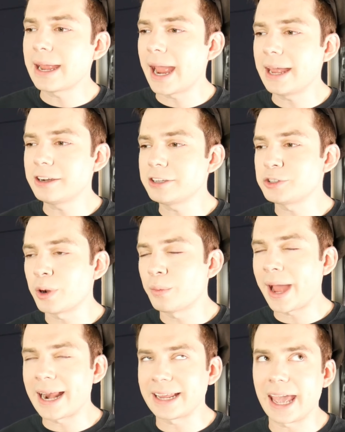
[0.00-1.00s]
handed it to
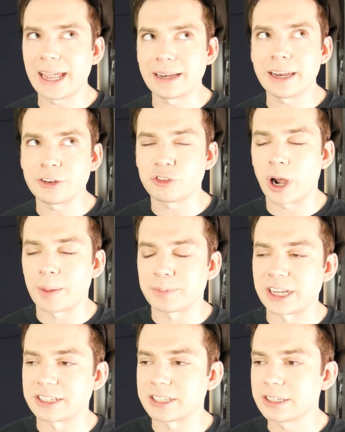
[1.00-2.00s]
Eradicate, and it dropped it.